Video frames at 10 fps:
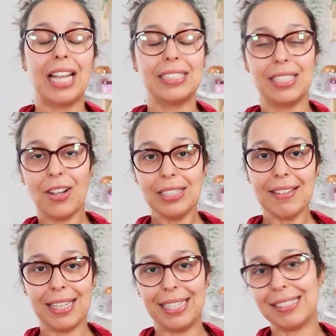The other
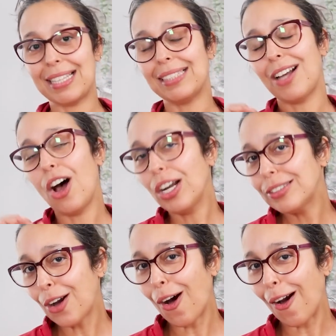thing is that
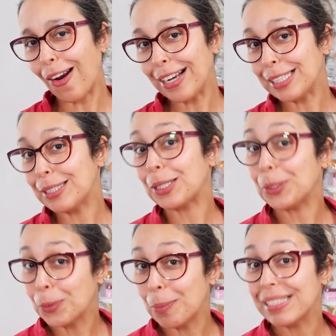ADKAR is
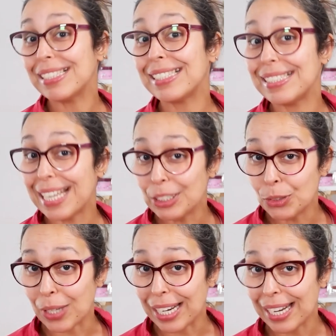
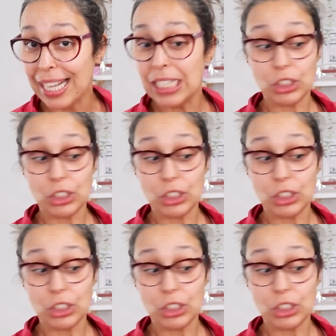human-centric.